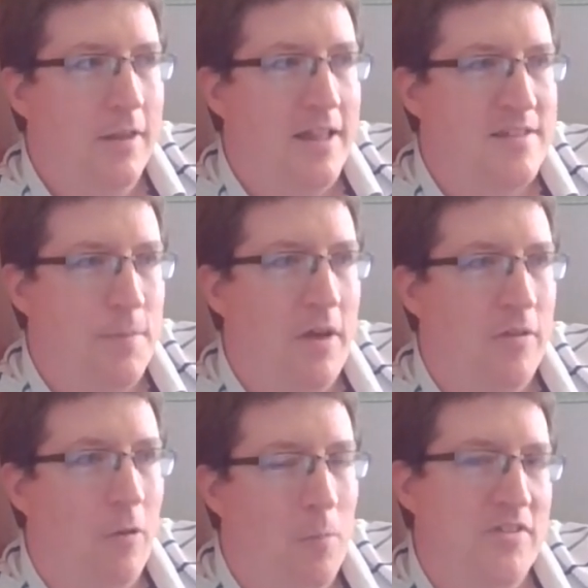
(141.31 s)
It's
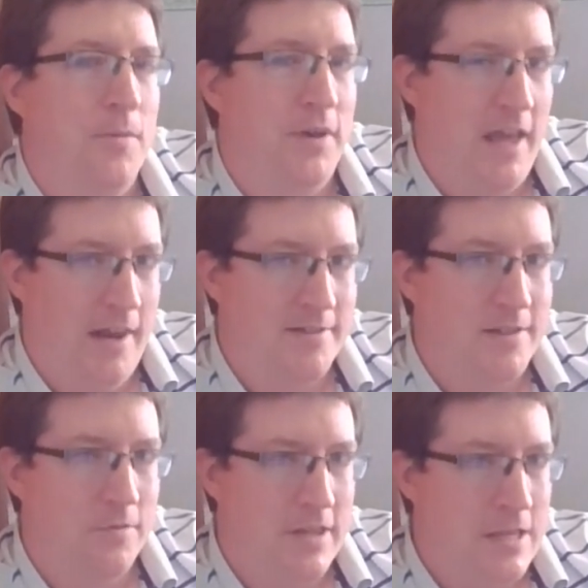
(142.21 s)
about almost the
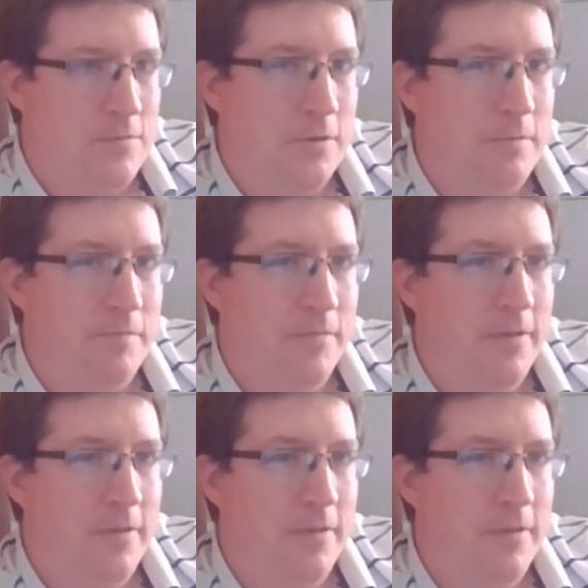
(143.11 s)
banality of evil.